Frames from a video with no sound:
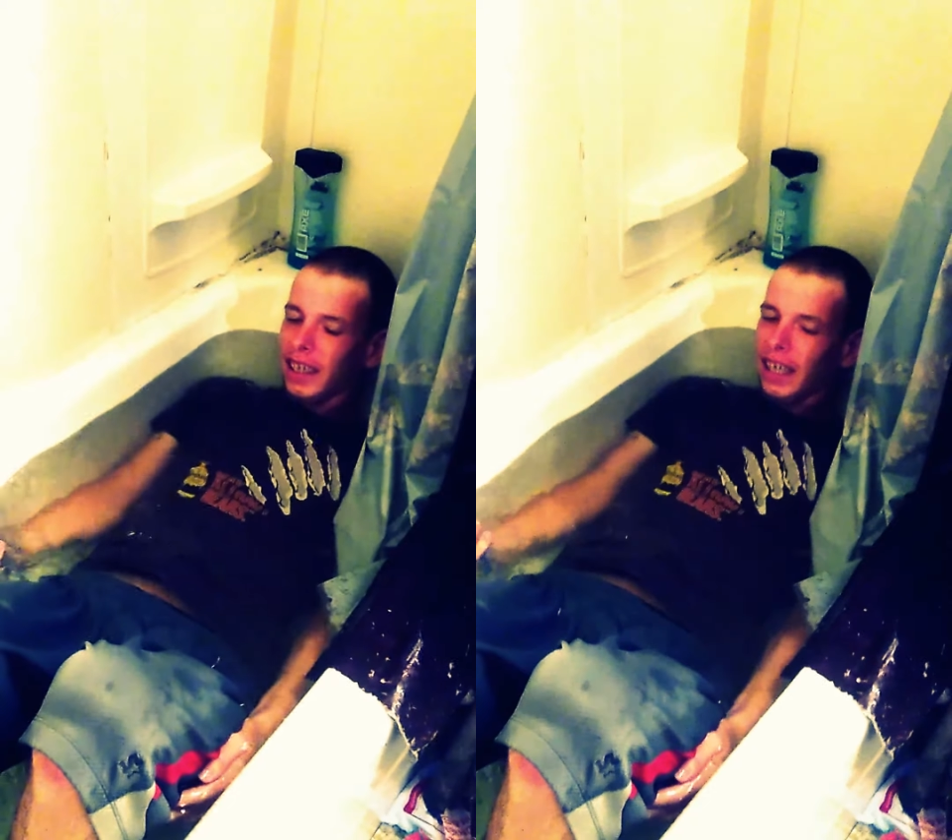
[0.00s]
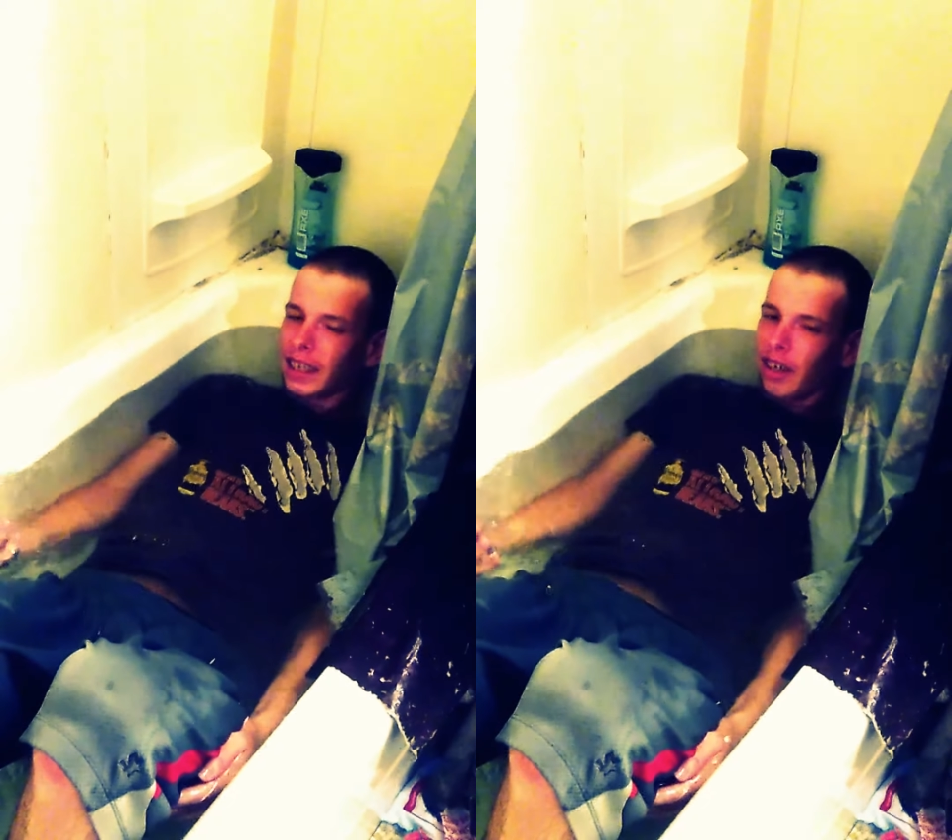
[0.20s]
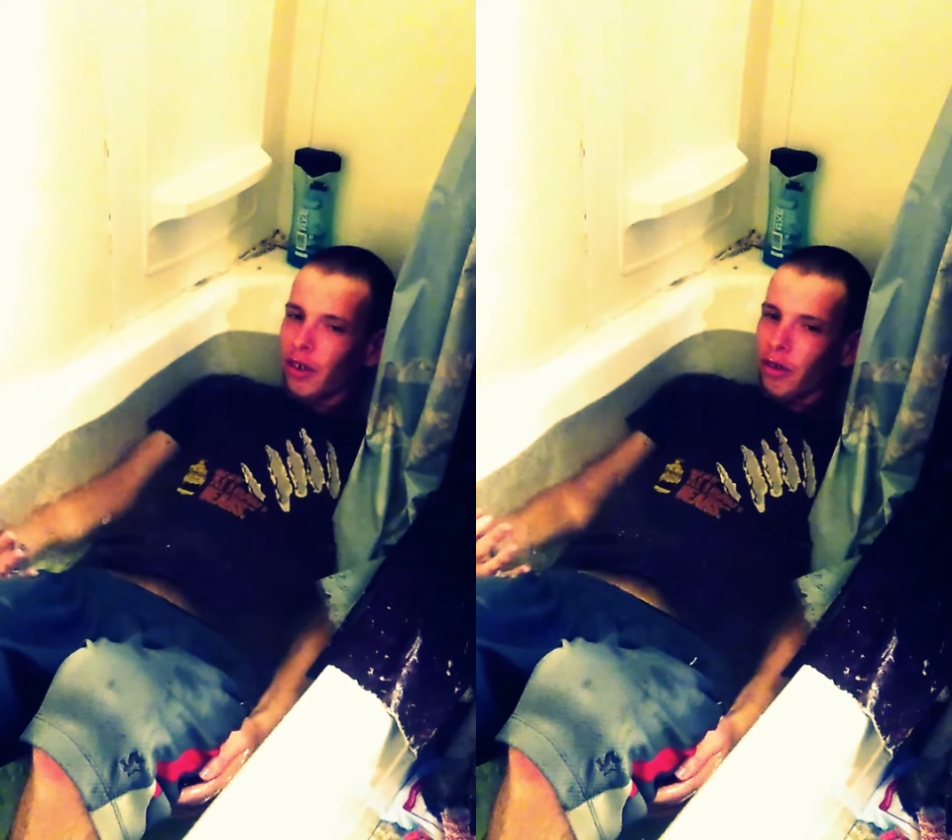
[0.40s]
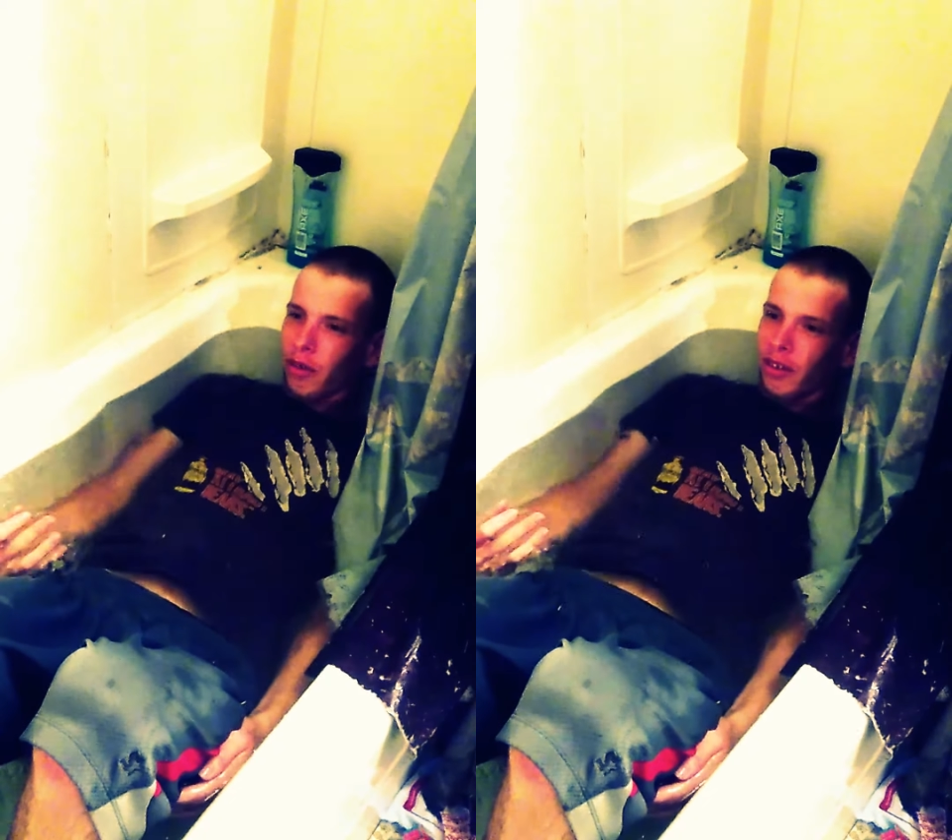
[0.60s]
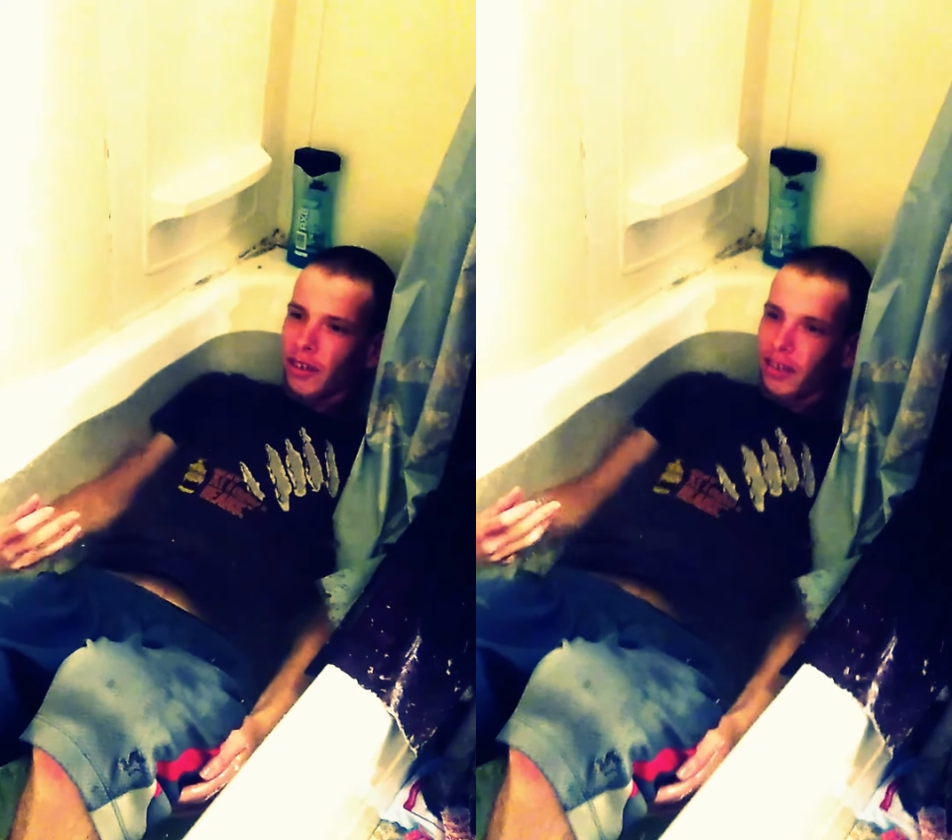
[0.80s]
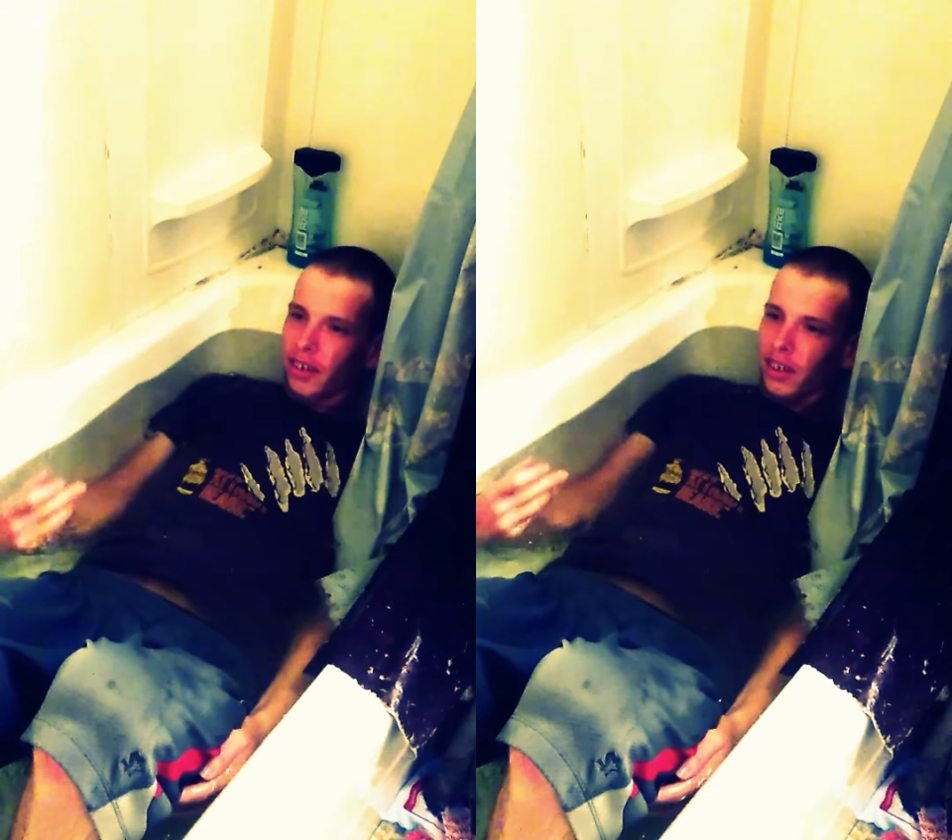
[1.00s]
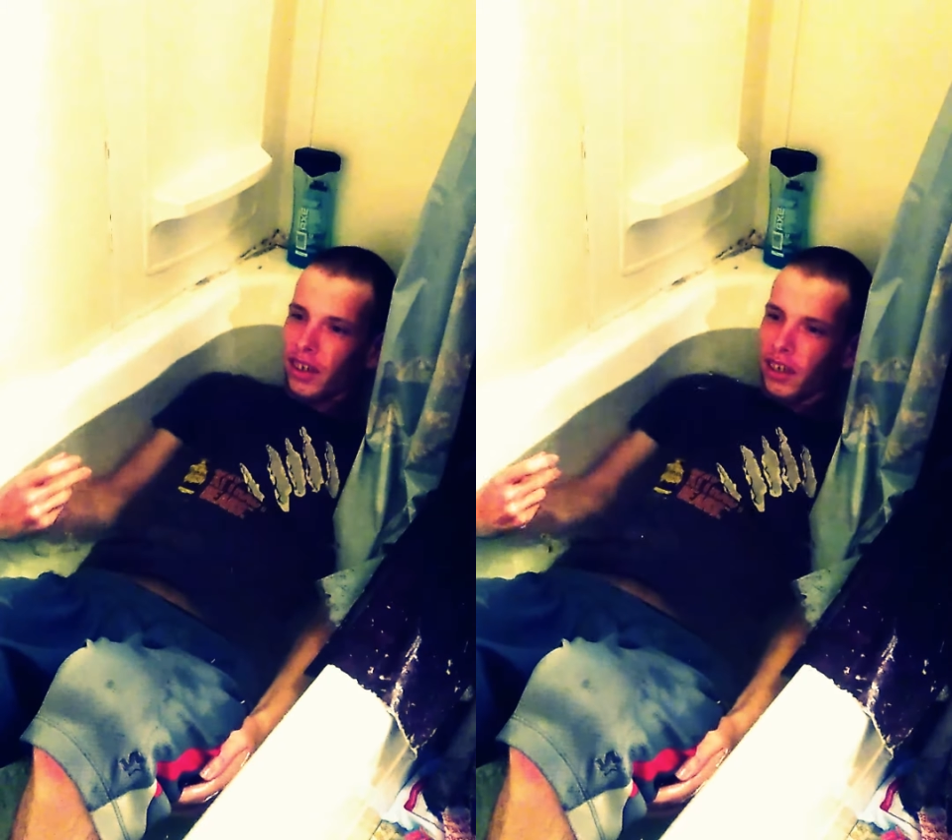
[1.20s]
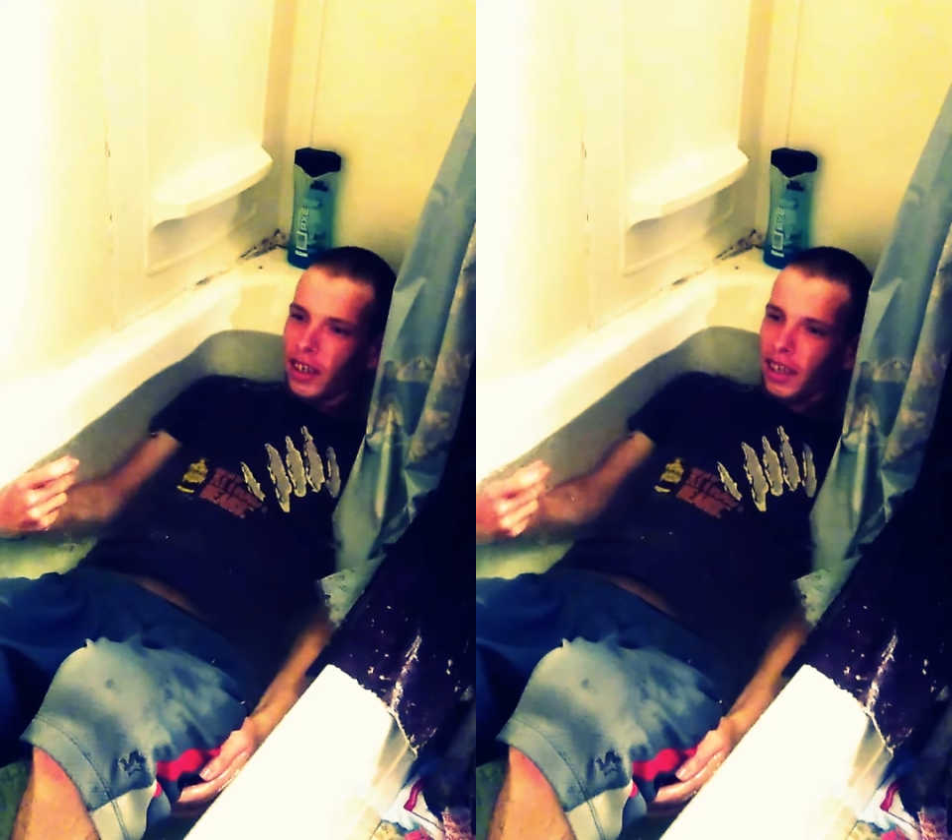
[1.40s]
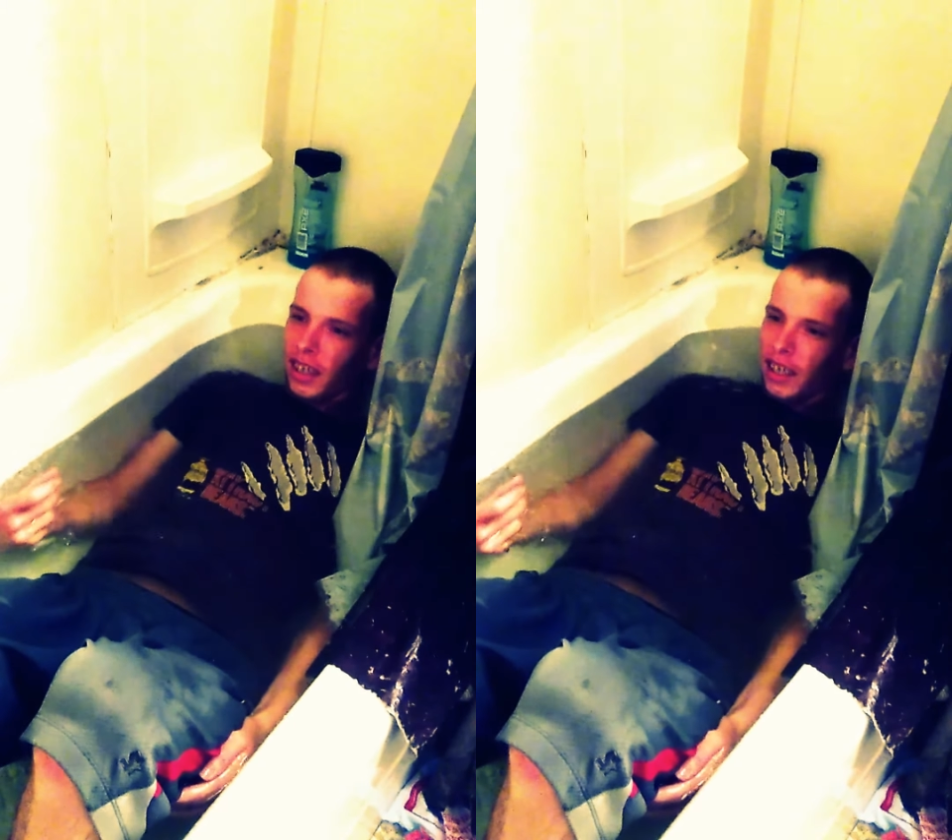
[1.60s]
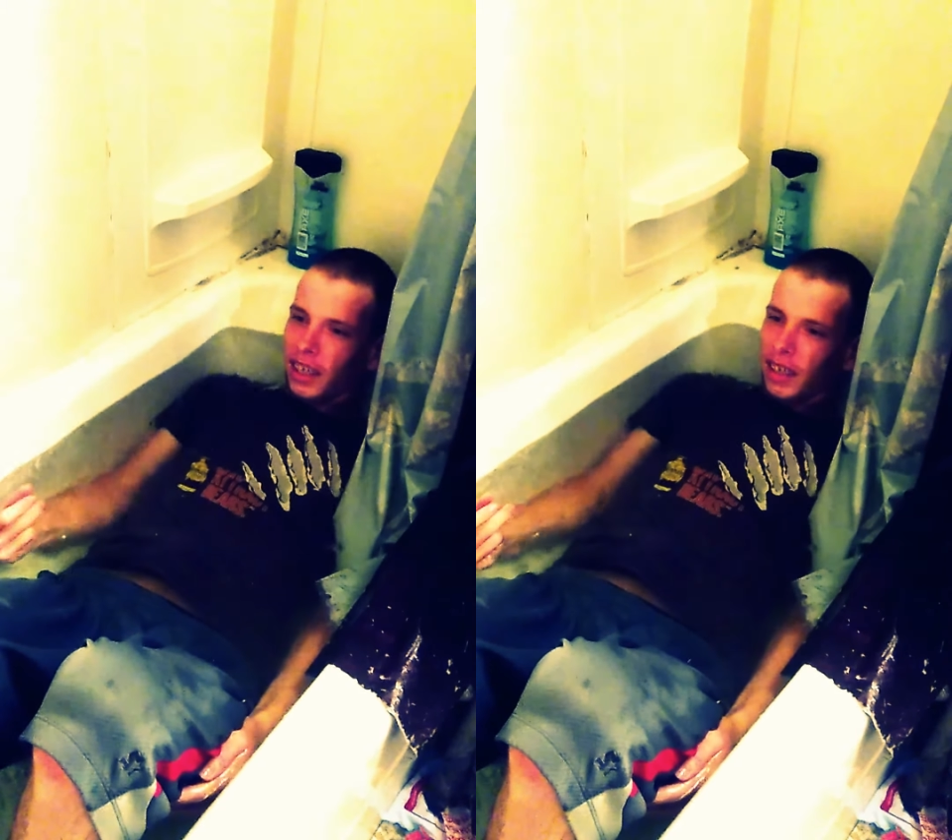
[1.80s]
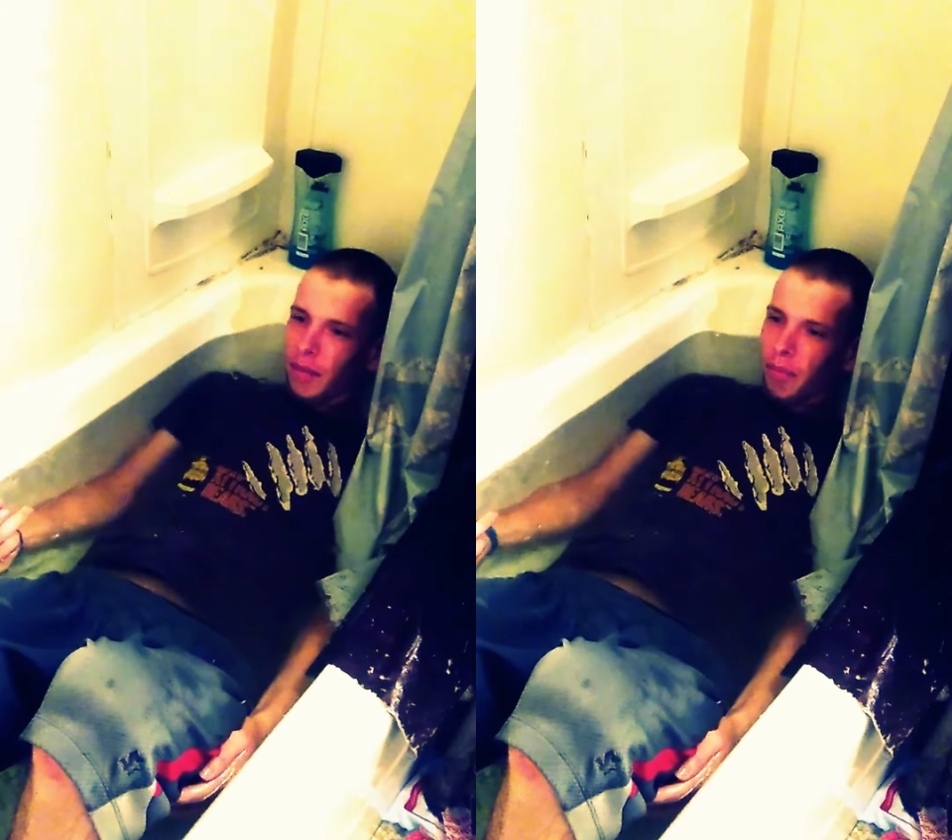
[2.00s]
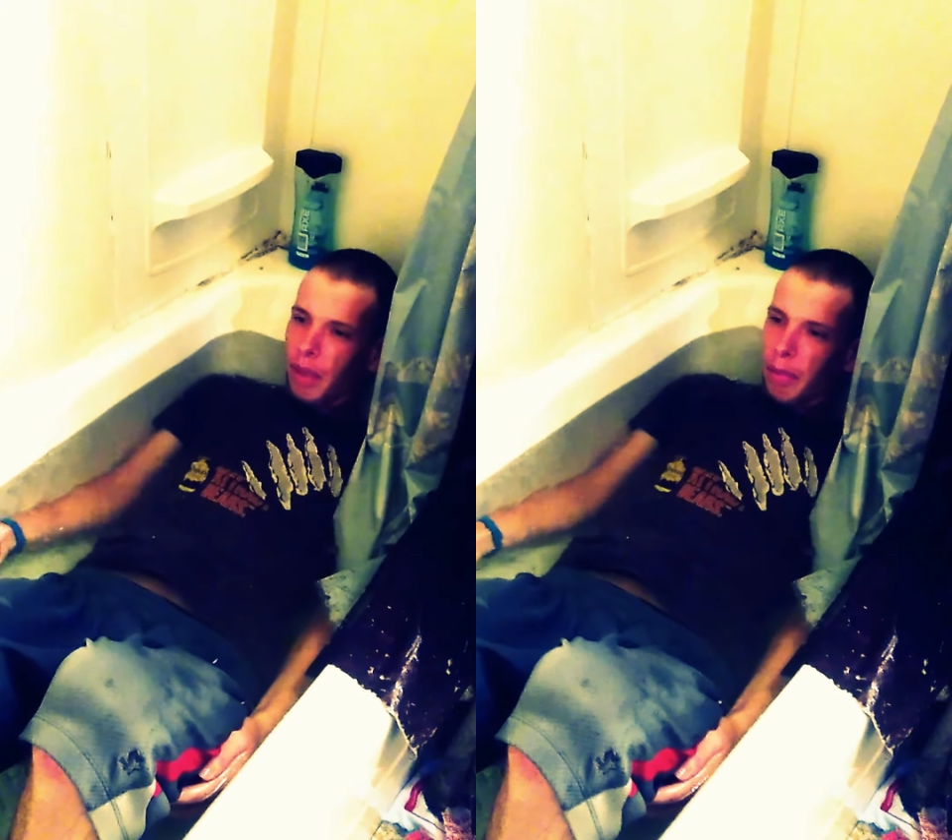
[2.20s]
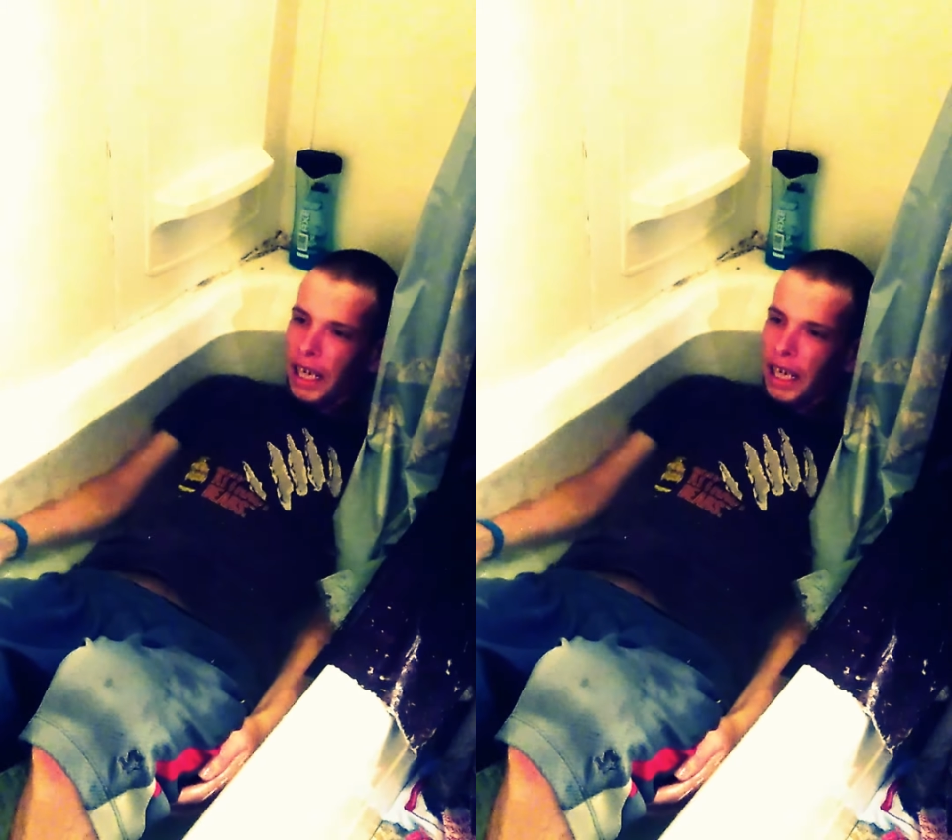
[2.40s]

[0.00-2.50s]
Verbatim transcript: That's cold. My